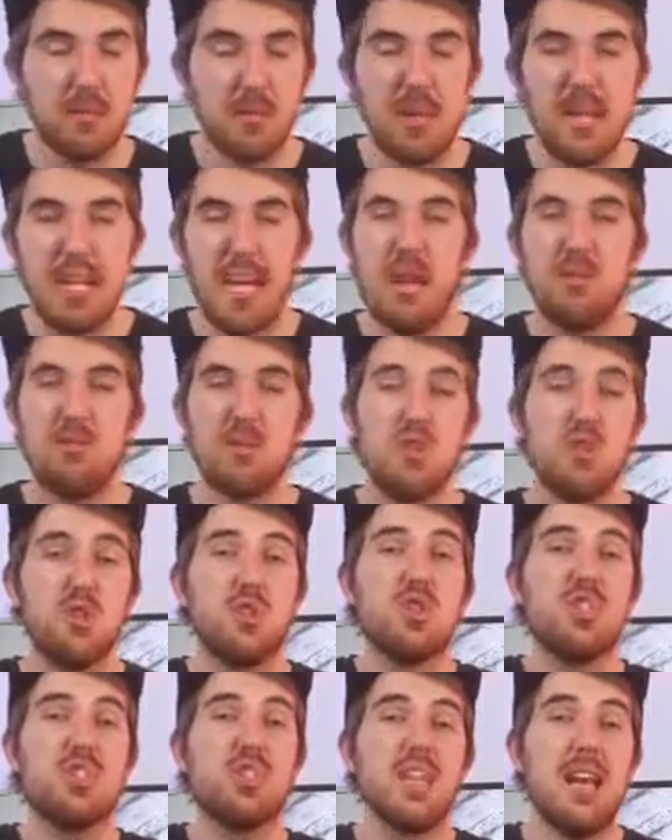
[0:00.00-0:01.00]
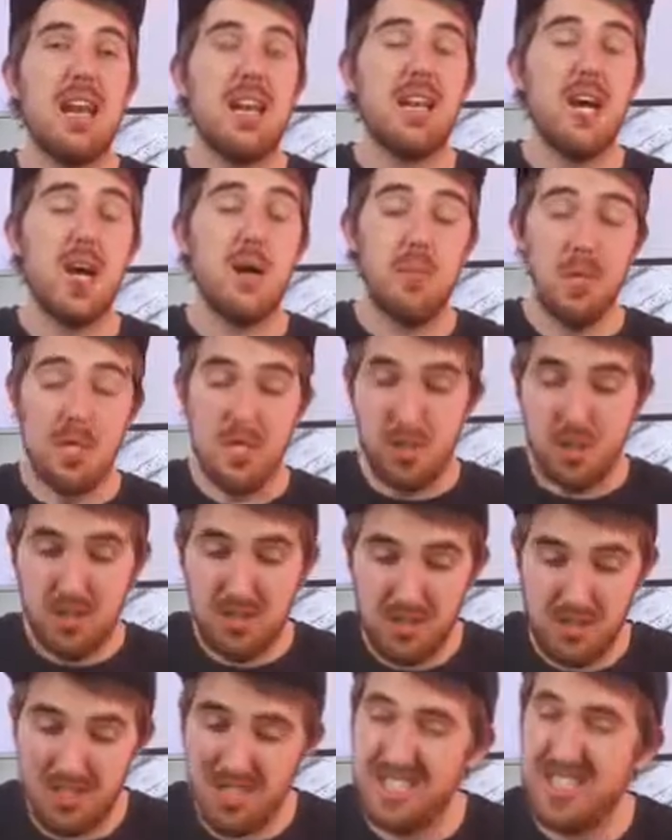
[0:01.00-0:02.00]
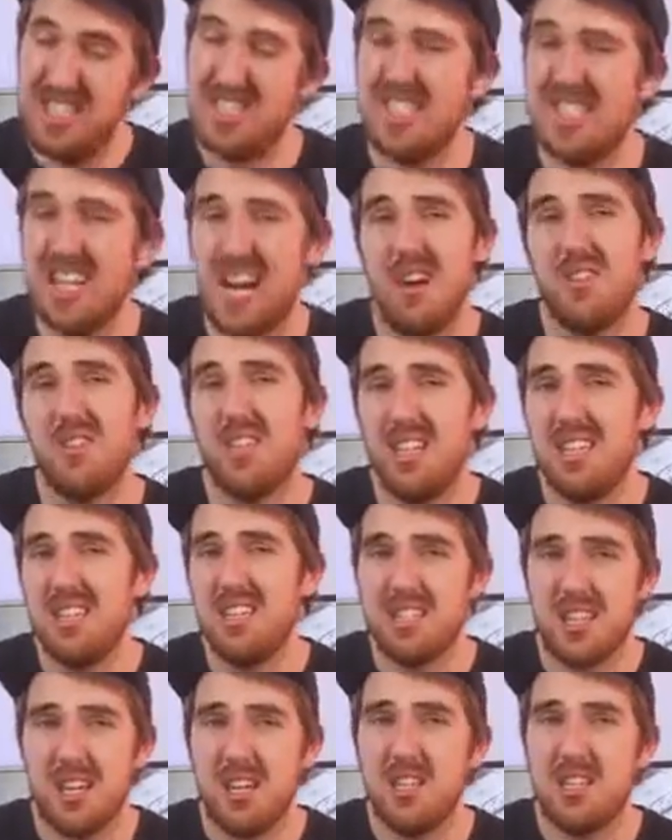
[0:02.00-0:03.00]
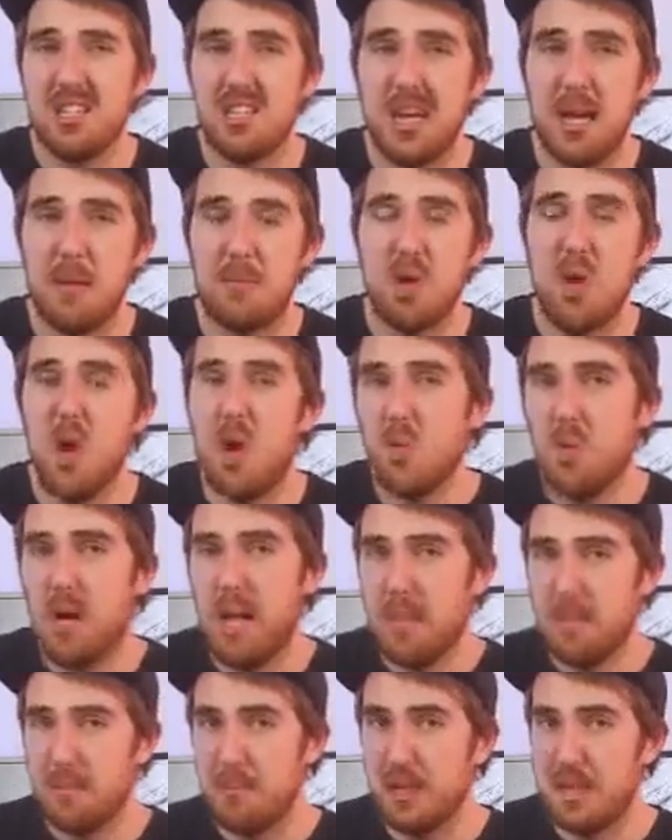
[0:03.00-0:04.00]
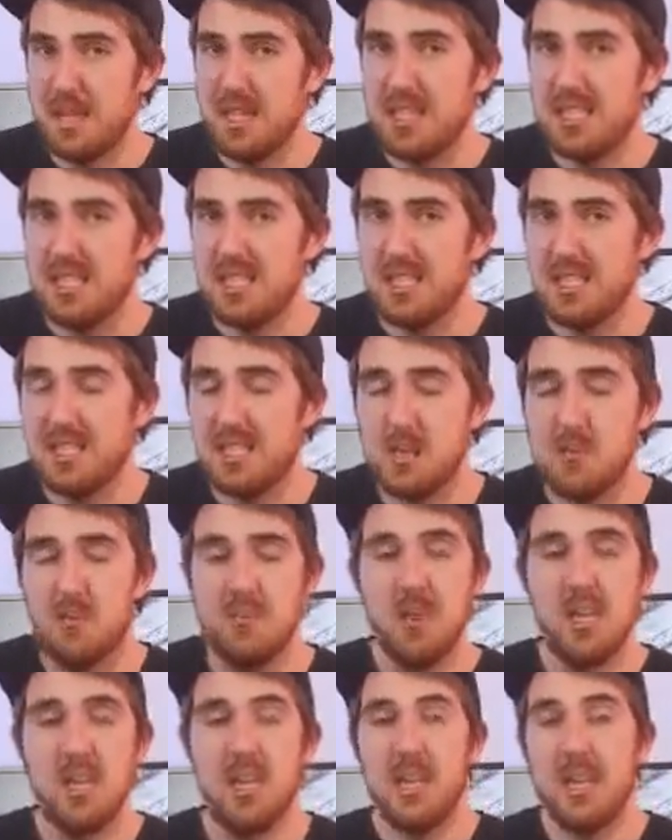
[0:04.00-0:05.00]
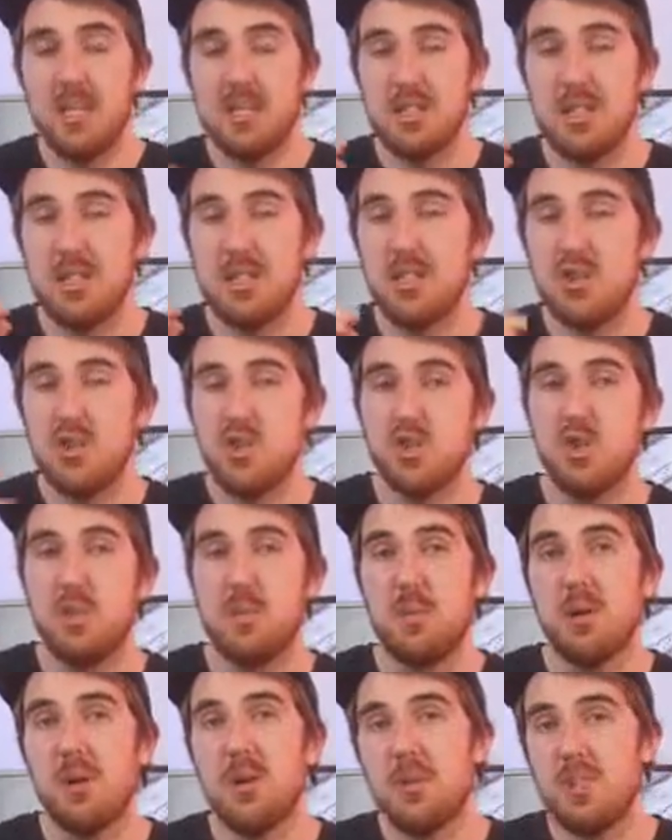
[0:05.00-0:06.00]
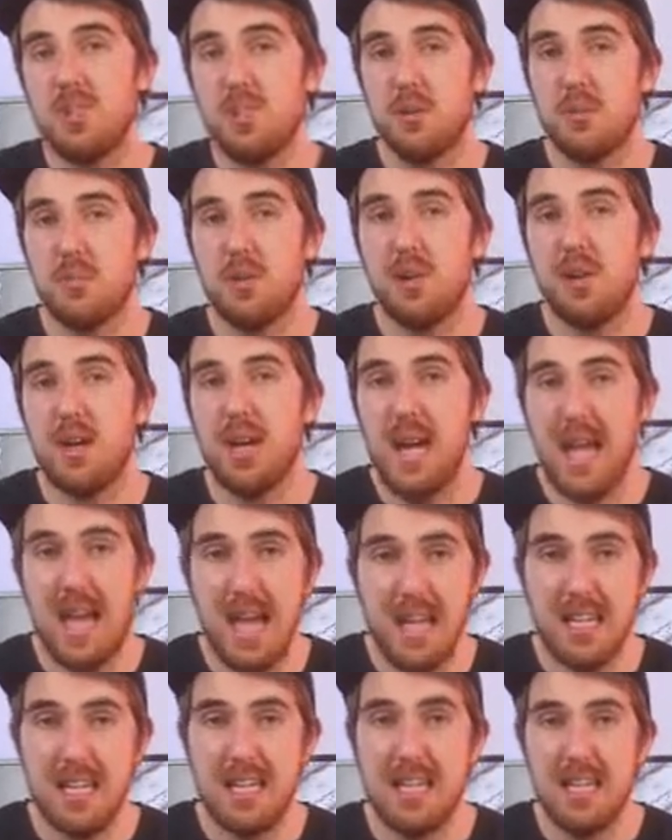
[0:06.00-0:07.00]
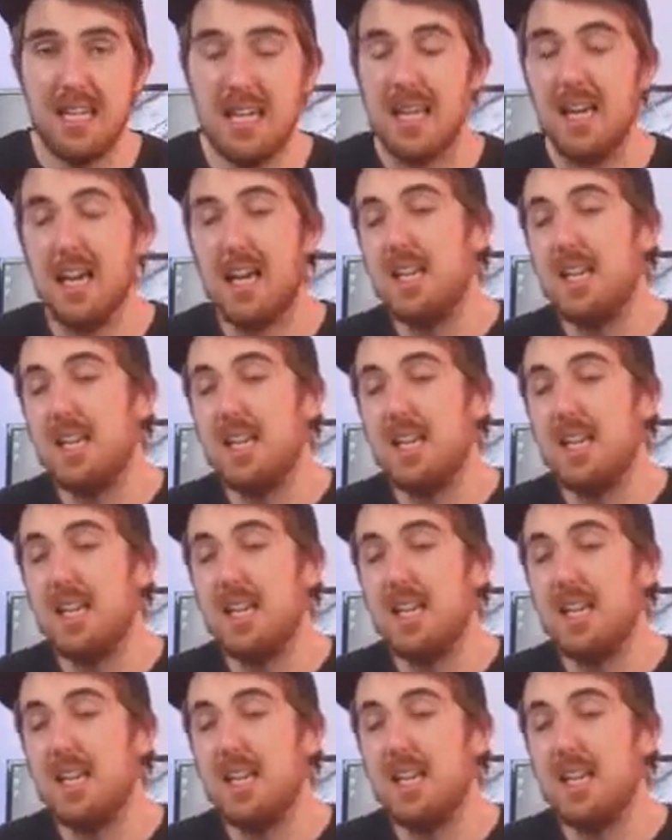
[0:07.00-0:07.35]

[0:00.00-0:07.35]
Being able to stand up and not sit down the entire time while building a system is super handy,